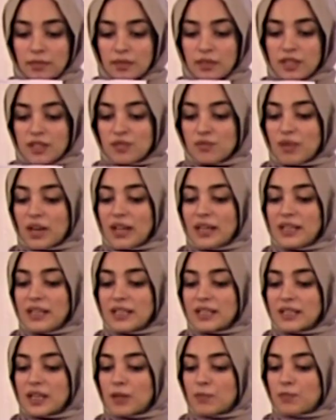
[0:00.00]
The
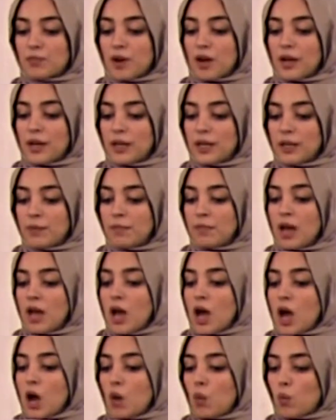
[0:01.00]
Israelis had brought him
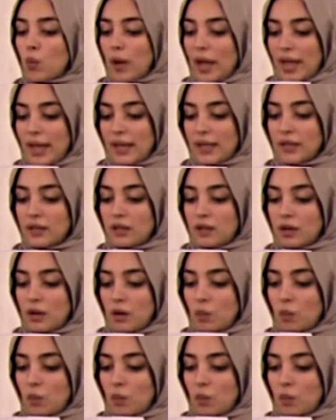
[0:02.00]
away